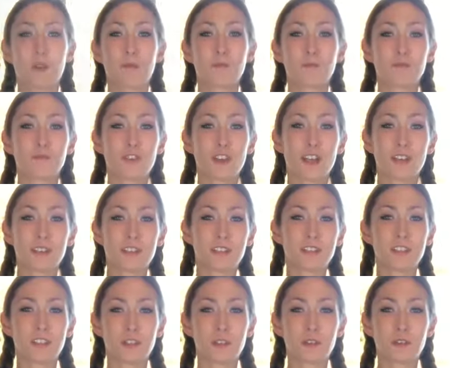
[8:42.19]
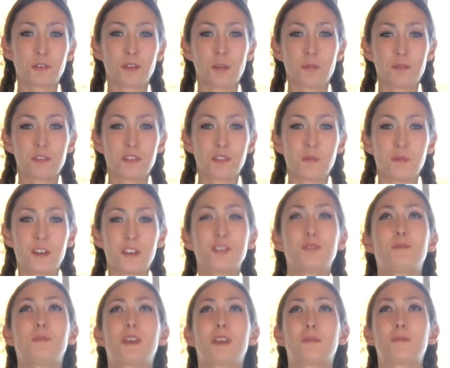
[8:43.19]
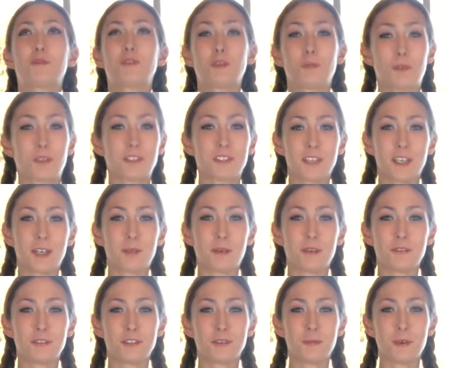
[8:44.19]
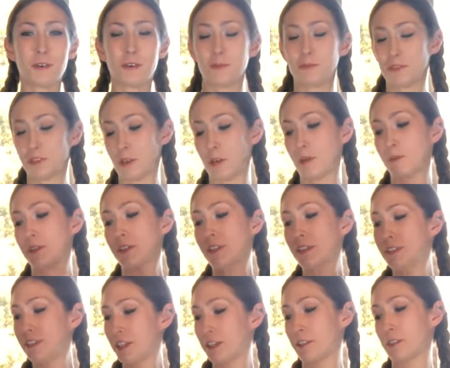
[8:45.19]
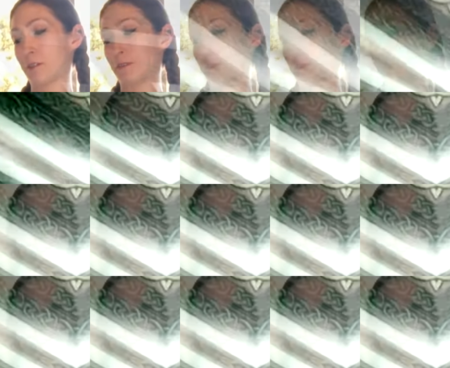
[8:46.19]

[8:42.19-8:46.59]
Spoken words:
I'm trying not to interrupt so much, but I'm super excited about this poem, so I'm going to continue.